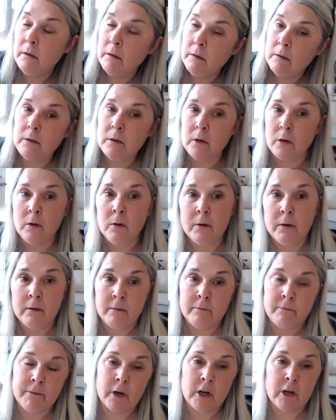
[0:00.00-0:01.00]
you know,
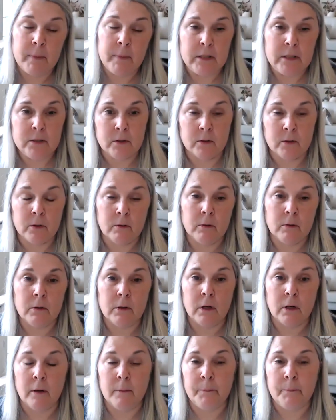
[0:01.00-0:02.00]
environmental
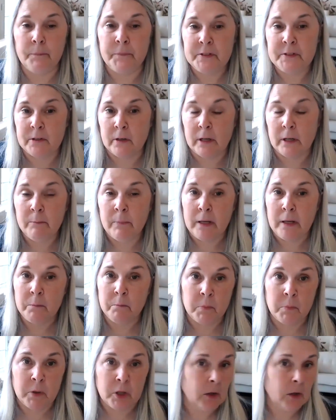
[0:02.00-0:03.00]
design
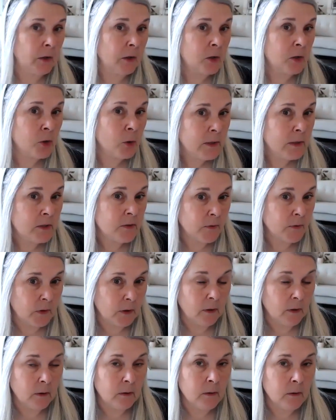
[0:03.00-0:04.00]
might be a good choice for
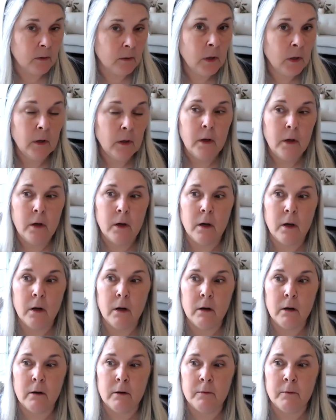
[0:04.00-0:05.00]
you.
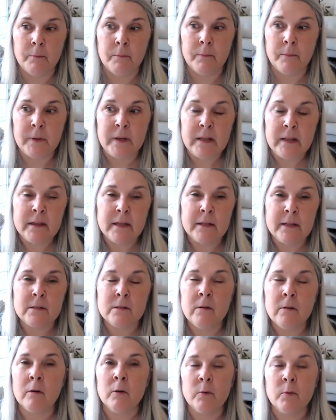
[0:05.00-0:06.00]
But it's
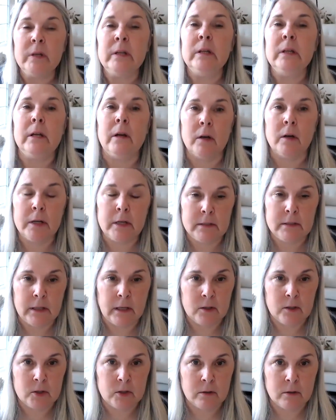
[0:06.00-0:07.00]
not really
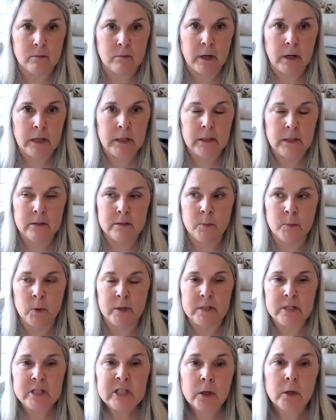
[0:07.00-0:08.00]
architecture, right? It's more
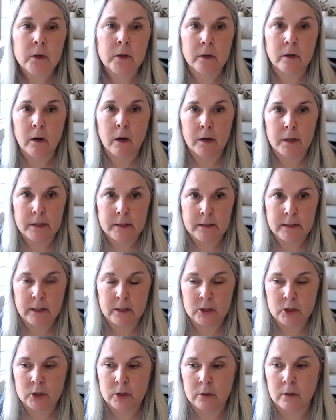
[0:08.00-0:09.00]
interior
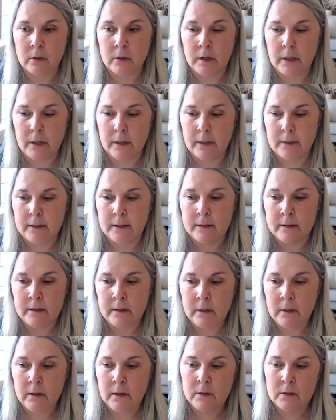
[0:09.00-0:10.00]
architecture. And
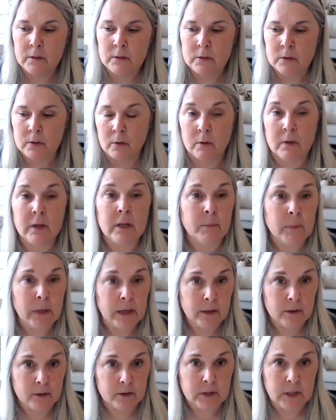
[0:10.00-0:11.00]
so in
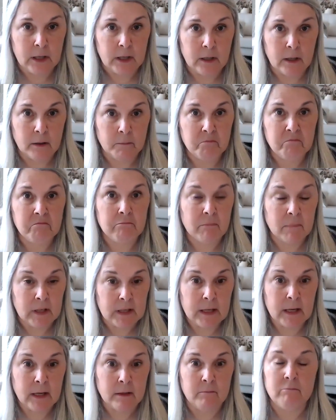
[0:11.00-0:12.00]
my understanding,
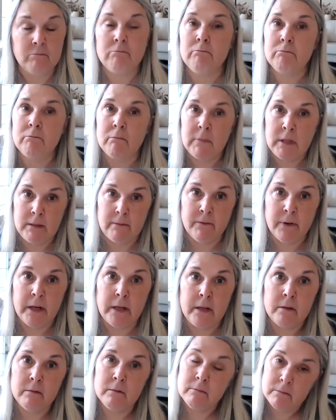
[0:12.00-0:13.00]
again,
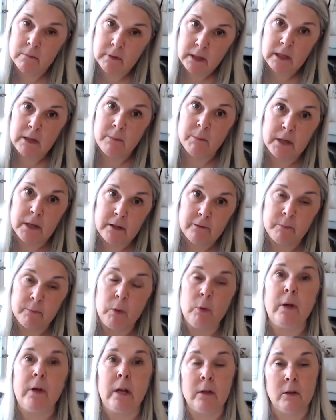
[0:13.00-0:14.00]
invite anybody from
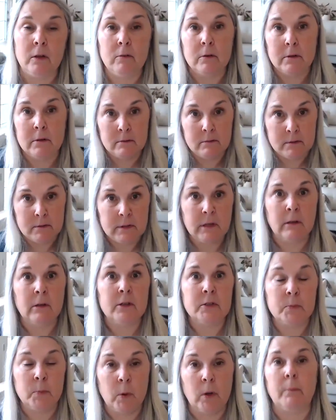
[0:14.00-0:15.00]
OCADU to tell
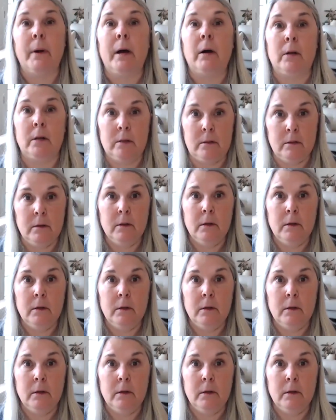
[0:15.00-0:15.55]
us more about it